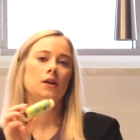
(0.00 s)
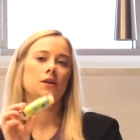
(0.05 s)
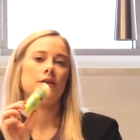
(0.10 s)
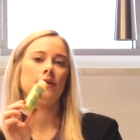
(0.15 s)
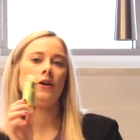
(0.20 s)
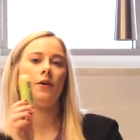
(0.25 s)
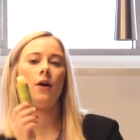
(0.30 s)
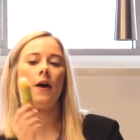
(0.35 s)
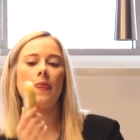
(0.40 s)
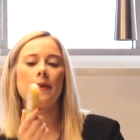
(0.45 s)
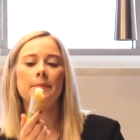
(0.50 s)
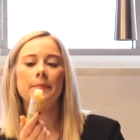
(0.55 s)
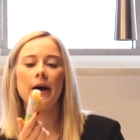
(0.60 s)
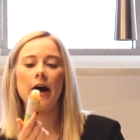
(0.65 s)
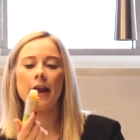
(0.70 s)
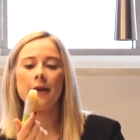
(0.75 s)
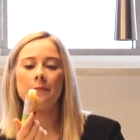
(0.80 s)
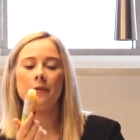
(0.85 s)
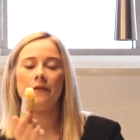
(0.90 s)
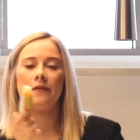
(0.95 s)
So on the
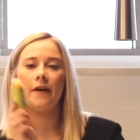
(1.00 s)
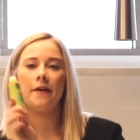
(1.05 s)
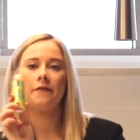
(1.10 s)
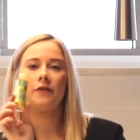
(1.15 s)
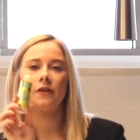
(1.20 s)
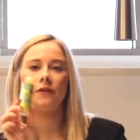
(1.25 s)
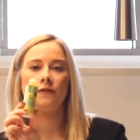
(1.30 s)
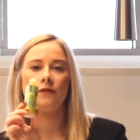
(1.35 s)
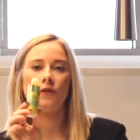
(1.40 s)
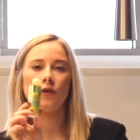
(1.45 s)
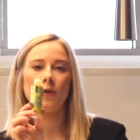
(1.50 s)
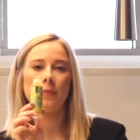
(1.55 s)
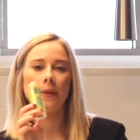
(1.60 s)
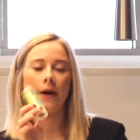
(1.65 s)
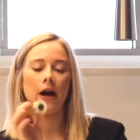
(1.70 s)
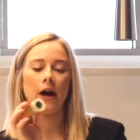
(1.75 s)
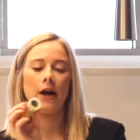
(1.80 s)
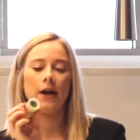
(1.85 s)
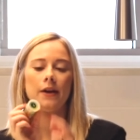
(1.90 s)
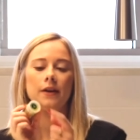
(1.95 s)
bottom of every fuel
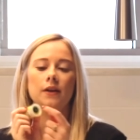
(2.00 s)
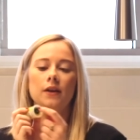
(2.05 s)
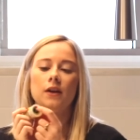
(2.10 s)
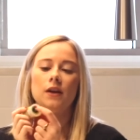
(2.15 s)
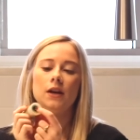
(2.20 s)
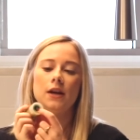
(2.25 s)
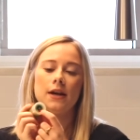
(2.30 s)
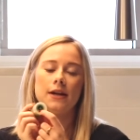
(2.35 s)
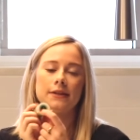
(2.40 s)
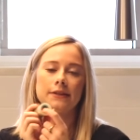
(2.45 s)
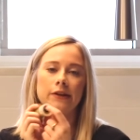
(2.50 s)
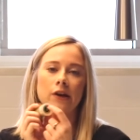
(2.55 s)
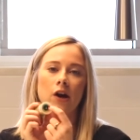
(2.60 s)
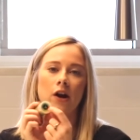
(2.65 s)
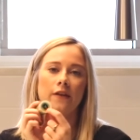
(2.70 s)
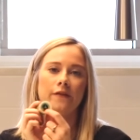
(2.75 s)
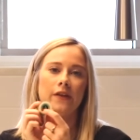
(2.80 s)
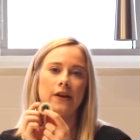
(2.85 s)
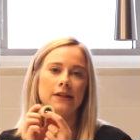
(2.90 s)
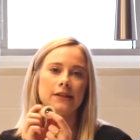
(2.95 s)
pod is an
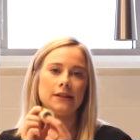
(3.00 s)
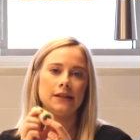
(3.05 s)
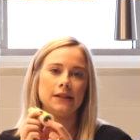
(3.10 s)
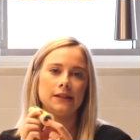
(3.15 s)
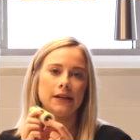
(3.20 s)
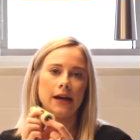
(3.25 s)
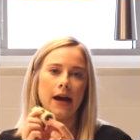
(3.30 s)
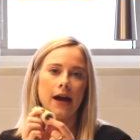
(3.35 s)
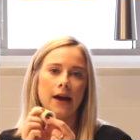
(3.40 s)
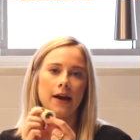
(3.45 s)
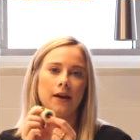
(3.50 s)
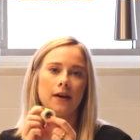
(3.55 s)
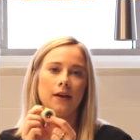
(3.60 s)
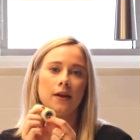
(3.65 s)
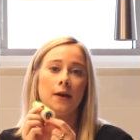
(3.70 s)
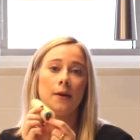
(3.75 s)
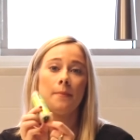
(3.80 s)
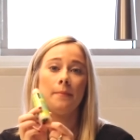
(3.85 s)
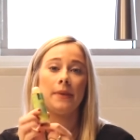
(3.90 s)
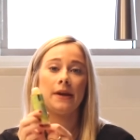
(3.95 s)
RFID tag
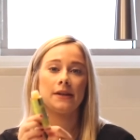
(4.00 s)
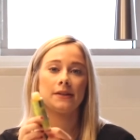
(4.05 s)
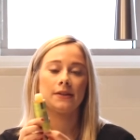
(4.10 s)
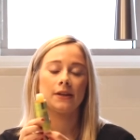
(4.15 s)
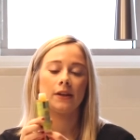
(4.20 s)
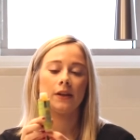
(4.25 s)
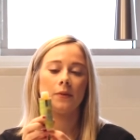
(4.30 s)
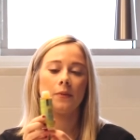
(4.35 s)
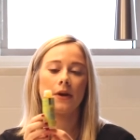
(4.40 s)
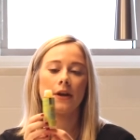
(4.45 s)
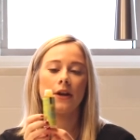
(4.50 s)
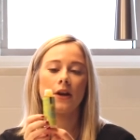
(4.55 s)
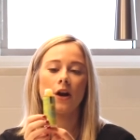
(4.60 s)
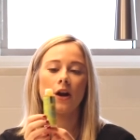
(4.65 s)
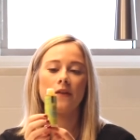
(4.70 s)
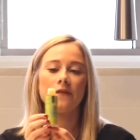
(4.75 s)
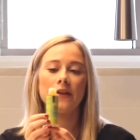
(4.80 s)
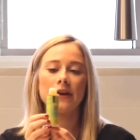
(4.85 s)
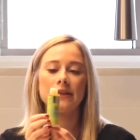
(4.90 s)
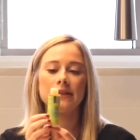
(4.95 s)
basically what an
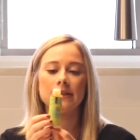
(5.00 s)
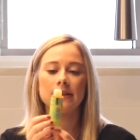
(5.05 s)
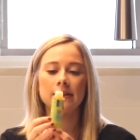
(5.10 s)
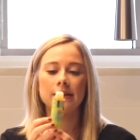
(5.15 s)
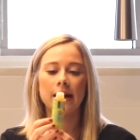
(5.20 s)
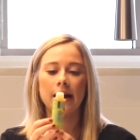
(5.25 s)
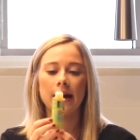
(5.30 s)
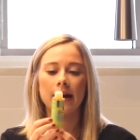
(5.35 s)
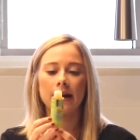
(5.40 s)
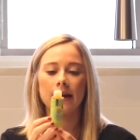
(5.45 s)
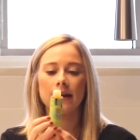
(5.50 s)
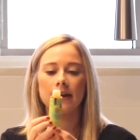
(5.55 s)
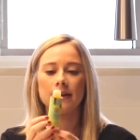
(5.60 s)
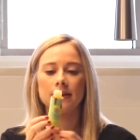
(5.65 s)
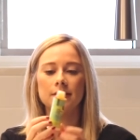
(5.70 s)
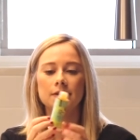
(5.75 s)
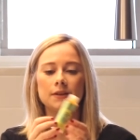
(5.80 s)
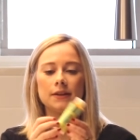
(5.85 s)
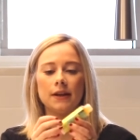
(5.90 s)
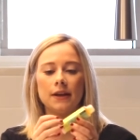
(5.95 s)
RFID tag
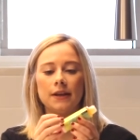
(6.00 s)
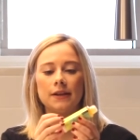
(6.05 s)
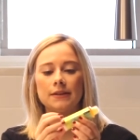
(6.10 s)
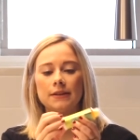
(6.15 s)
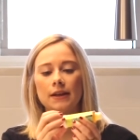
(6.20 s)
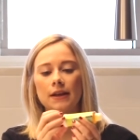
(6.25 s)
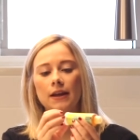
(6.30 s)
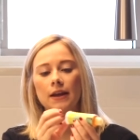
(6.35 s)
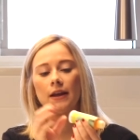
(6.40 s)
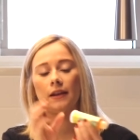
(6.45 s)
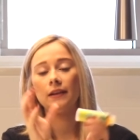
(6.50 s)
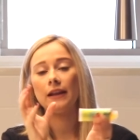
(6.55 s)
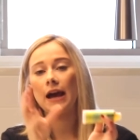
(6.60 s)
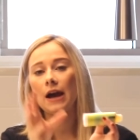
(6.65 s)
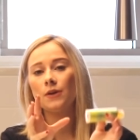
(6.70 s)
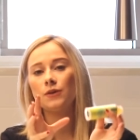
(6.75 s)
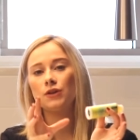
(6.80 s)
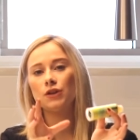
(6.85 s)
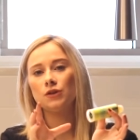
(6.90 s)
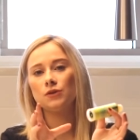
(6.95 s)
is, it is,
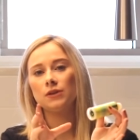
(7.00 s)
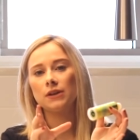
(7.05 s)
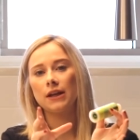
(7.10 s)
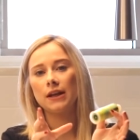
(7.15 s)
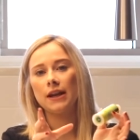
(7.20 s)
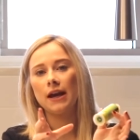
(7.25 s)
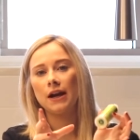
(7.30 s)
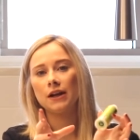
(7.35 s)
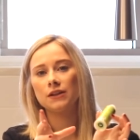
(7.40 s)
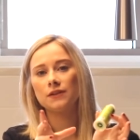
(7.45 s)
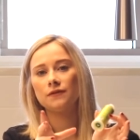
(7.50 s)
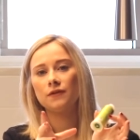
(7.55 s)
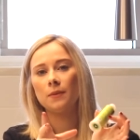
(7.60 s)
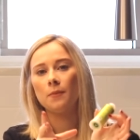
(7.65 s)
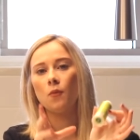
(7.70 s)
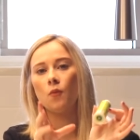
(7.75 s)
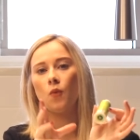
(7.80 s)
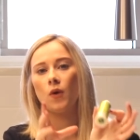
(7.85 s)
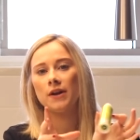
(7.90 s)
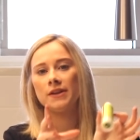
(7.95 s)
allows you to connect
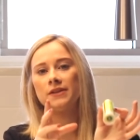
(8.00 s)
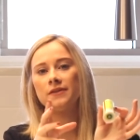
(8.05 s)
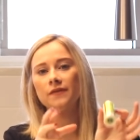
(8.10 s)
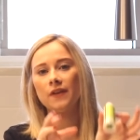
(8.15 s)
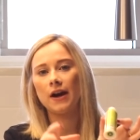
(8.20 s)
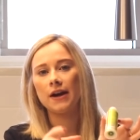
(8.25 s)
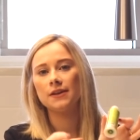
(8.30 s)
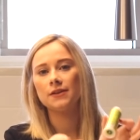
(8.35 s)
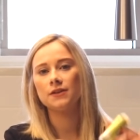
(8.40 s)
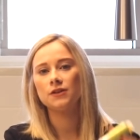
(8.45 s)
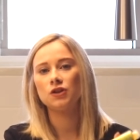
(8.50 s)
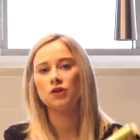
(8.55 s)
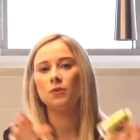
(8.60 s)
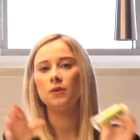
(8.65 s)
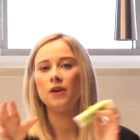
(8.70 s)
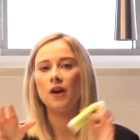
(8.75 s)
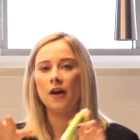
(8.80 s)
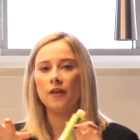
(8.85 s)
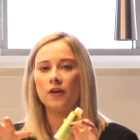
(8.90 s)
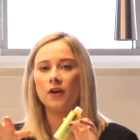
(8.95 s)
from one device to
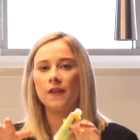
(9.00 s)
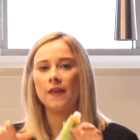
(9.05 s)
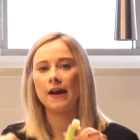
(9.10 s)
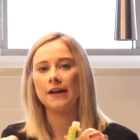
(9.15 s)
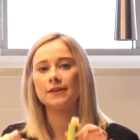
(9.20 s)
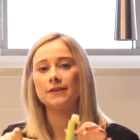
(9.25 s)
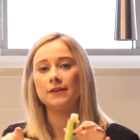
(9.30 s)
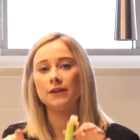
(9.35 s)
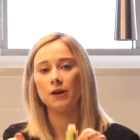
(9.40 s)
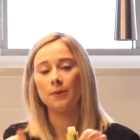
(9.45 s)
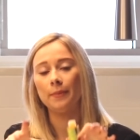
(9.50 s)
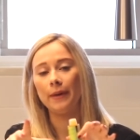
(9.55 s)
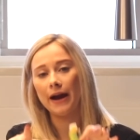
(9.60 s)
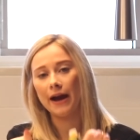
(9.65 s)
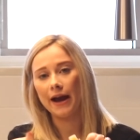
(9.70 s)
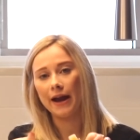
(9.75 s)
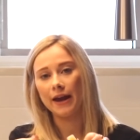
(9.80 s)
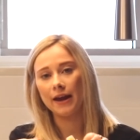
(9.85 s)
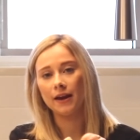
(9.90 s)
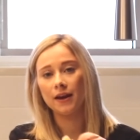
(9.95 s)
another that's
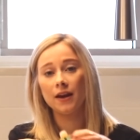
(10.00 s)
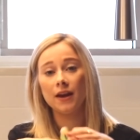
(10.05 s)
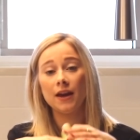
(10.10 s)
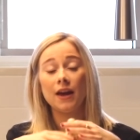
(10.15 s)
nearby.